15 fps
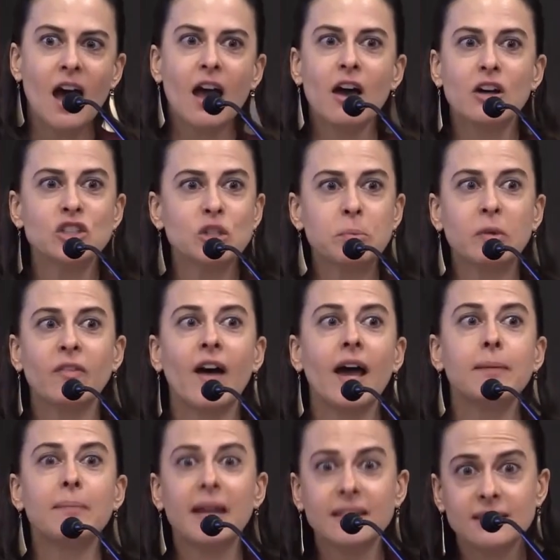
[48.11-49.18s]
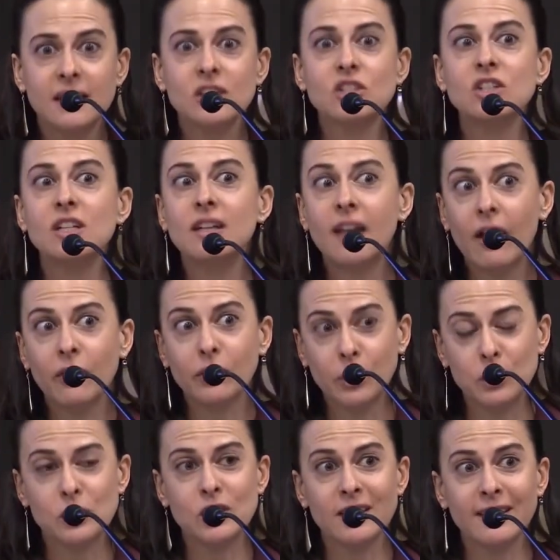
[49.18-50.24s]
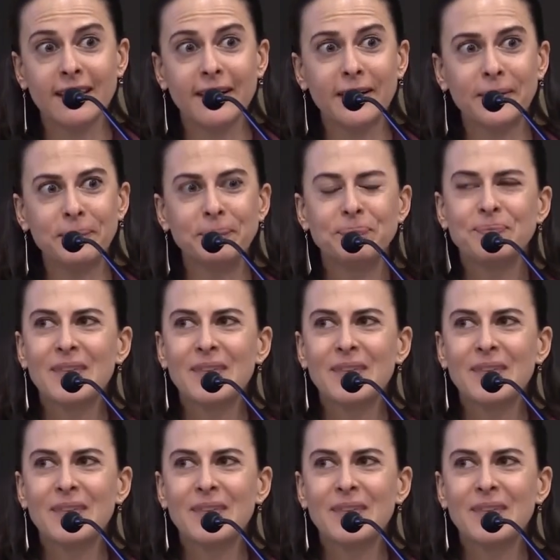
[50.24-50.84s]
I also provide meditation and health coaching there.